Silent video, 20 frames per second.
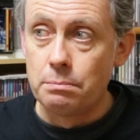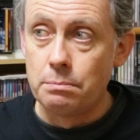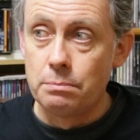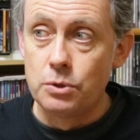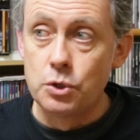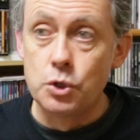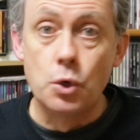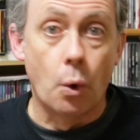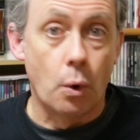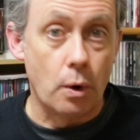
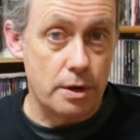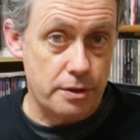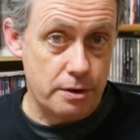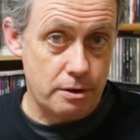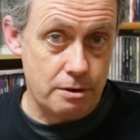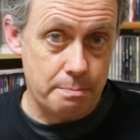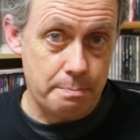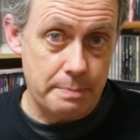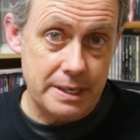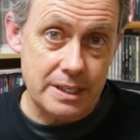
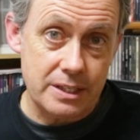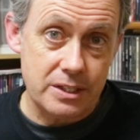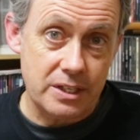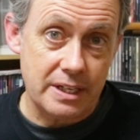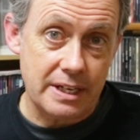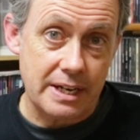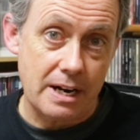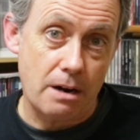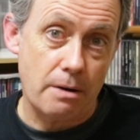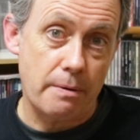northern
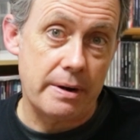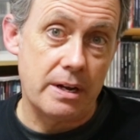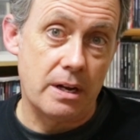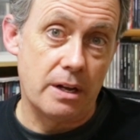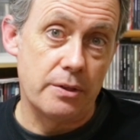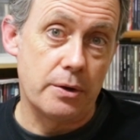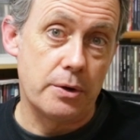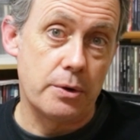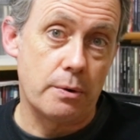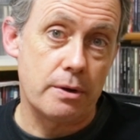BC area,
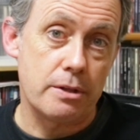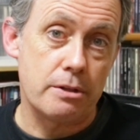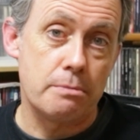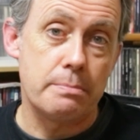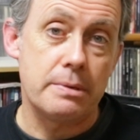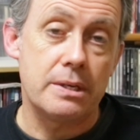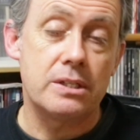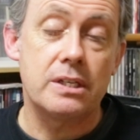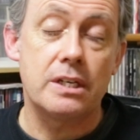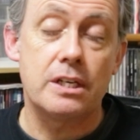although northern
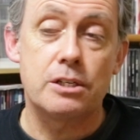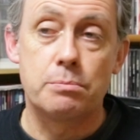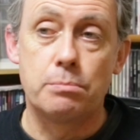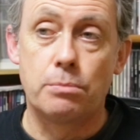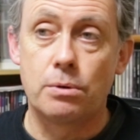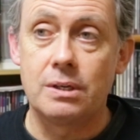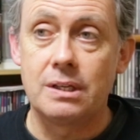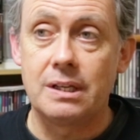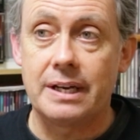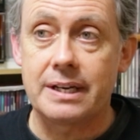BC is
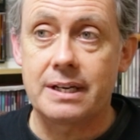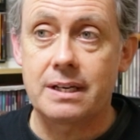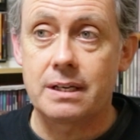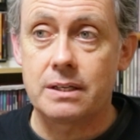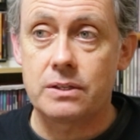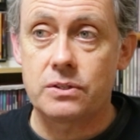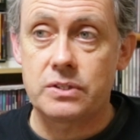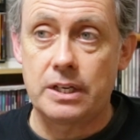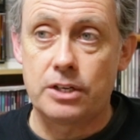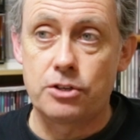more like
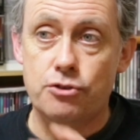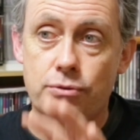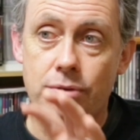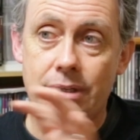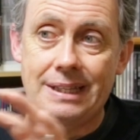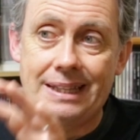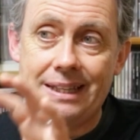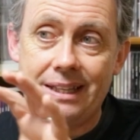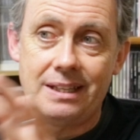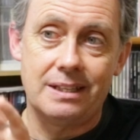
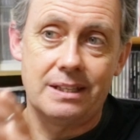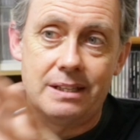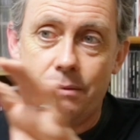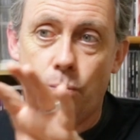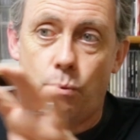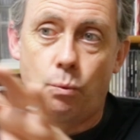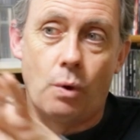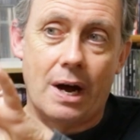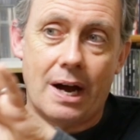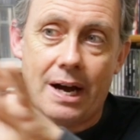
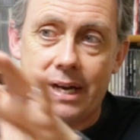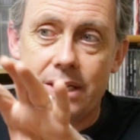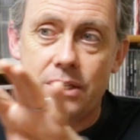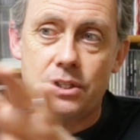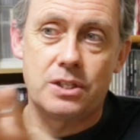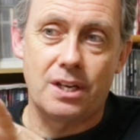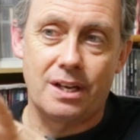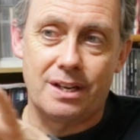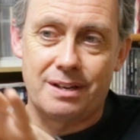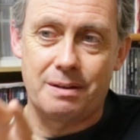
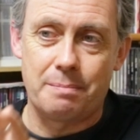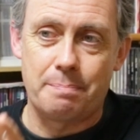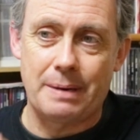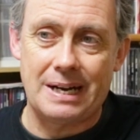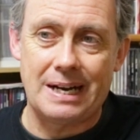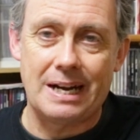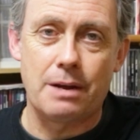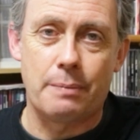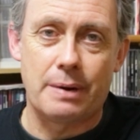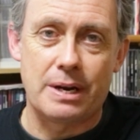central-wise,
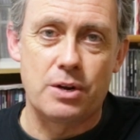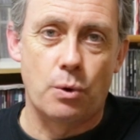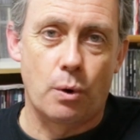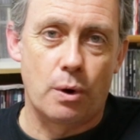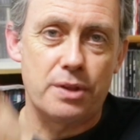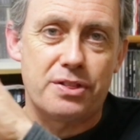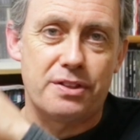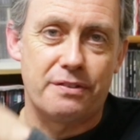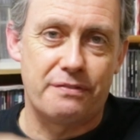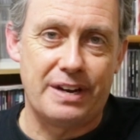but anyway,
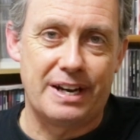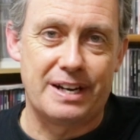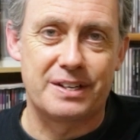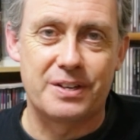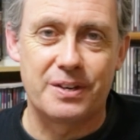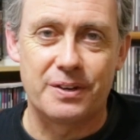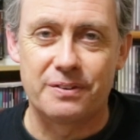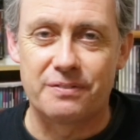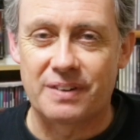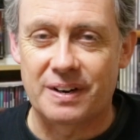north of
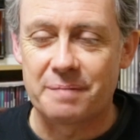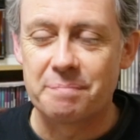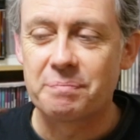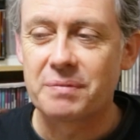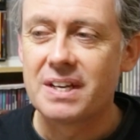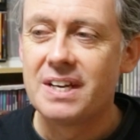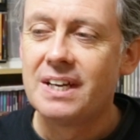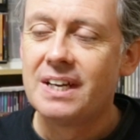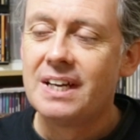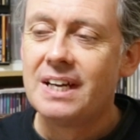Vancouver.
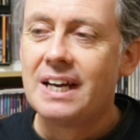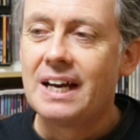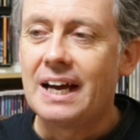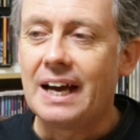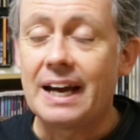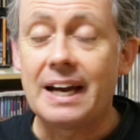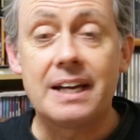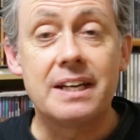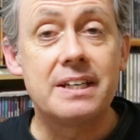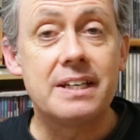
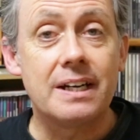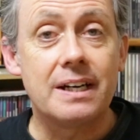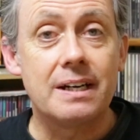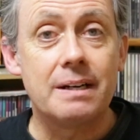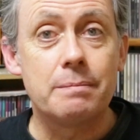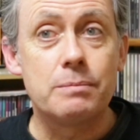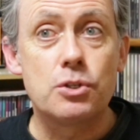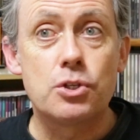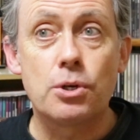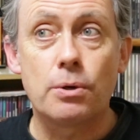
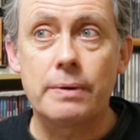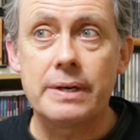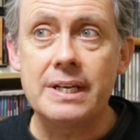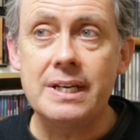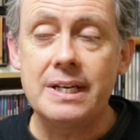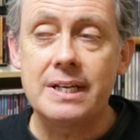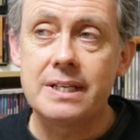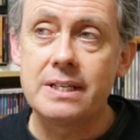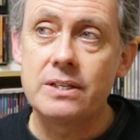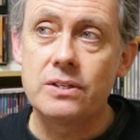And during
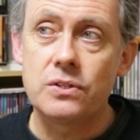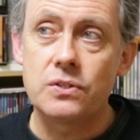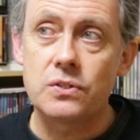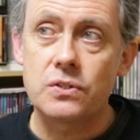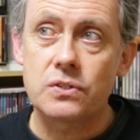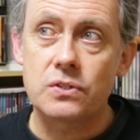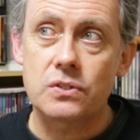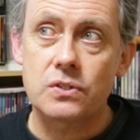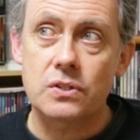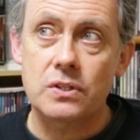
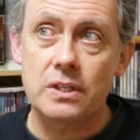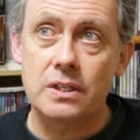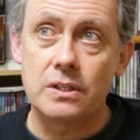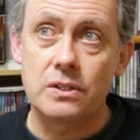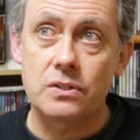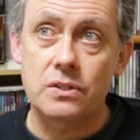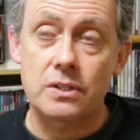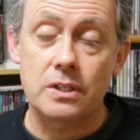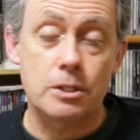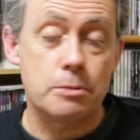his
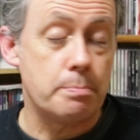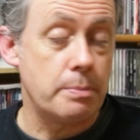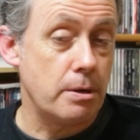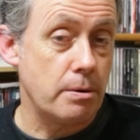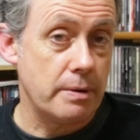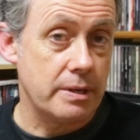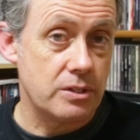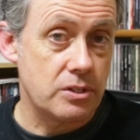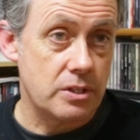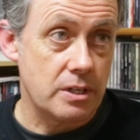
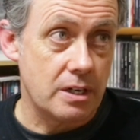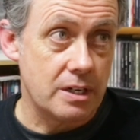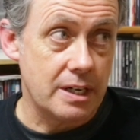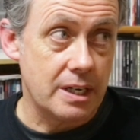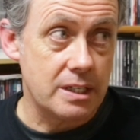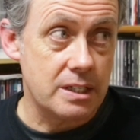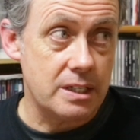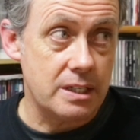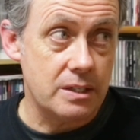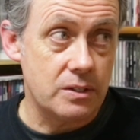experience there in
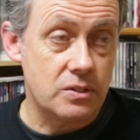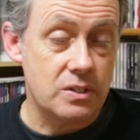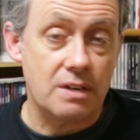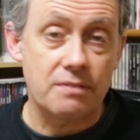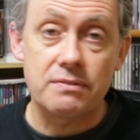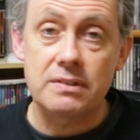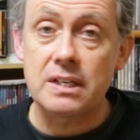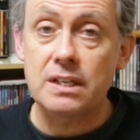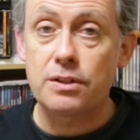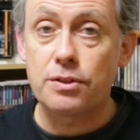
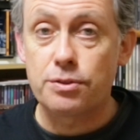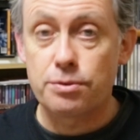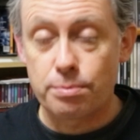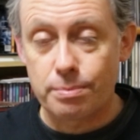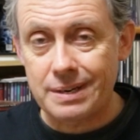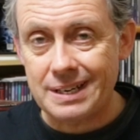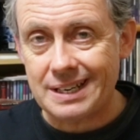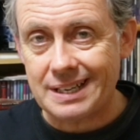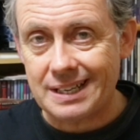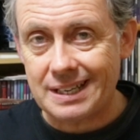
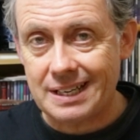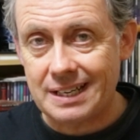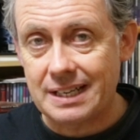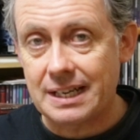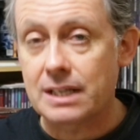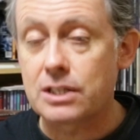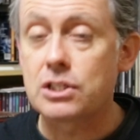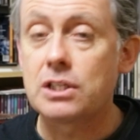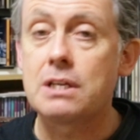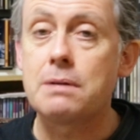1973, he
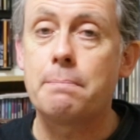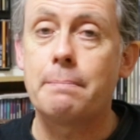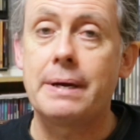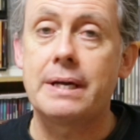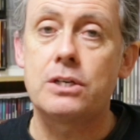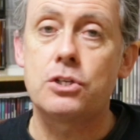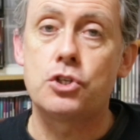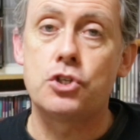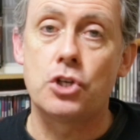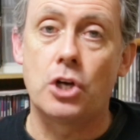actually
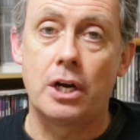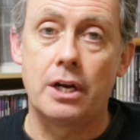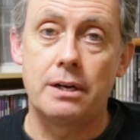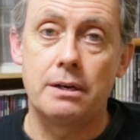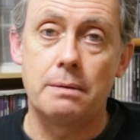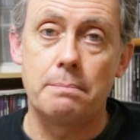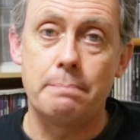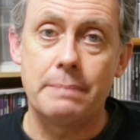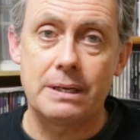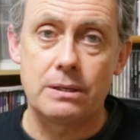met
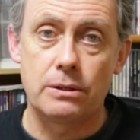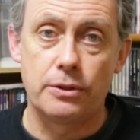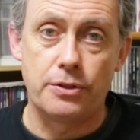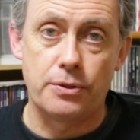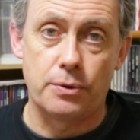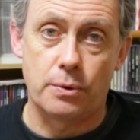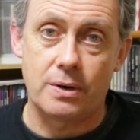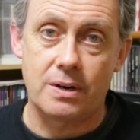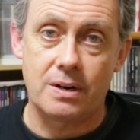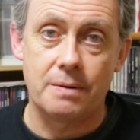John
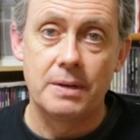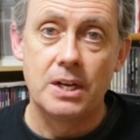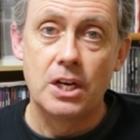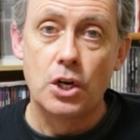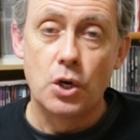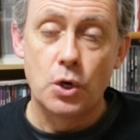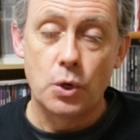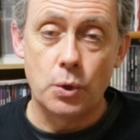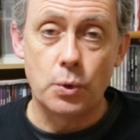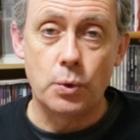Micklethor,
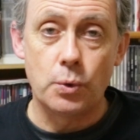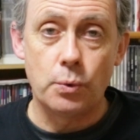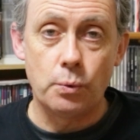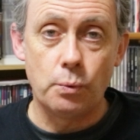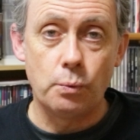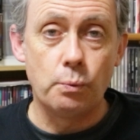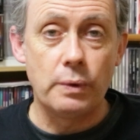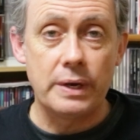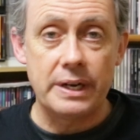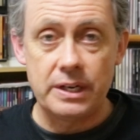who
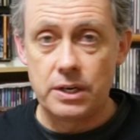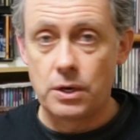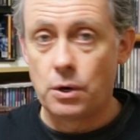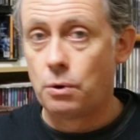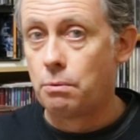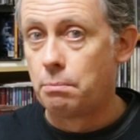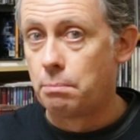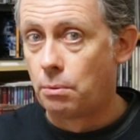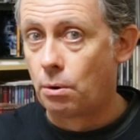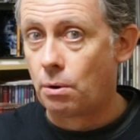we
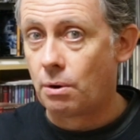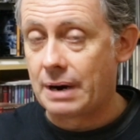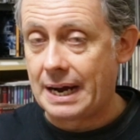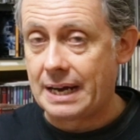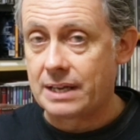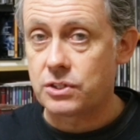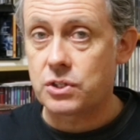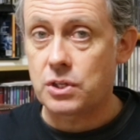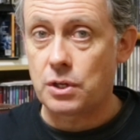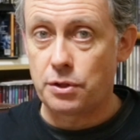know more
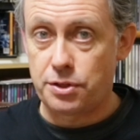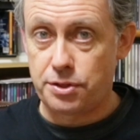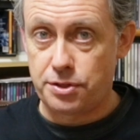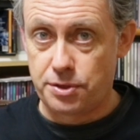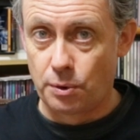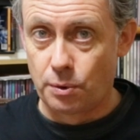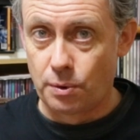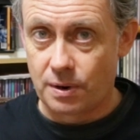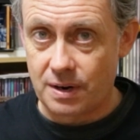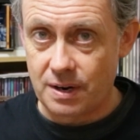as
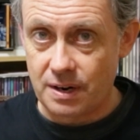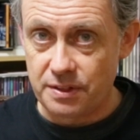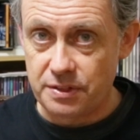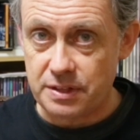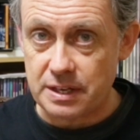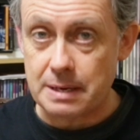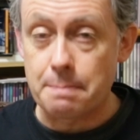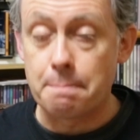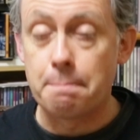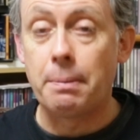Thor,
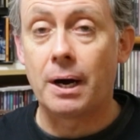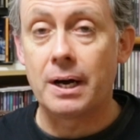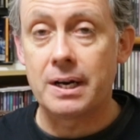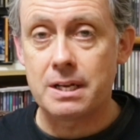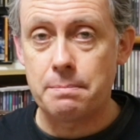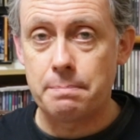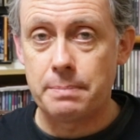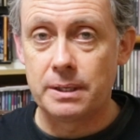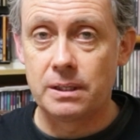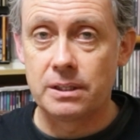the
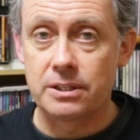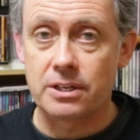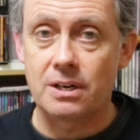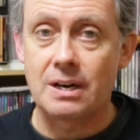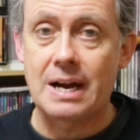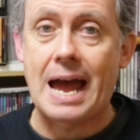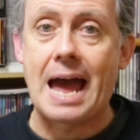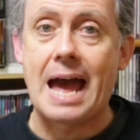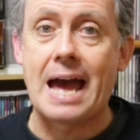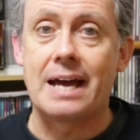
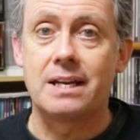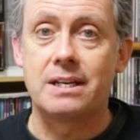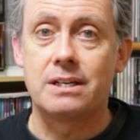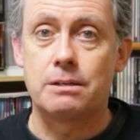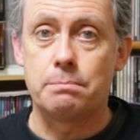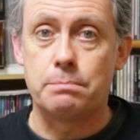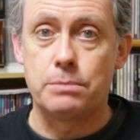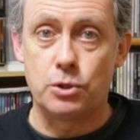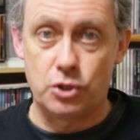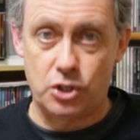bodybuilder
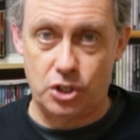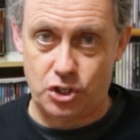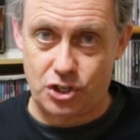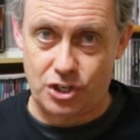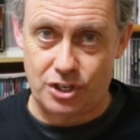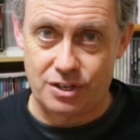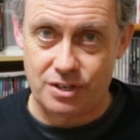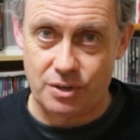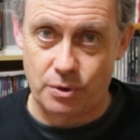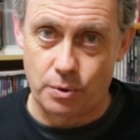and
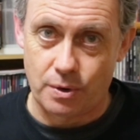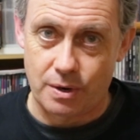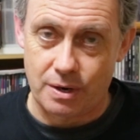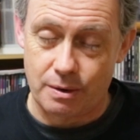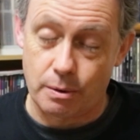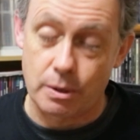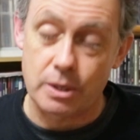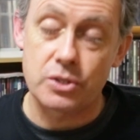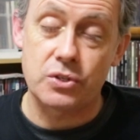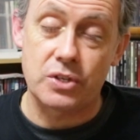musician
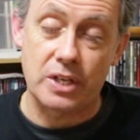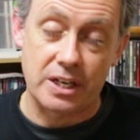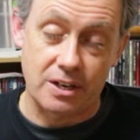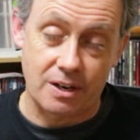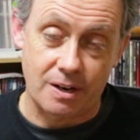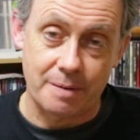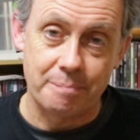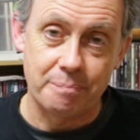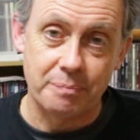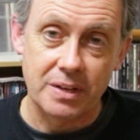or
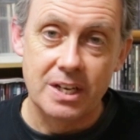singer.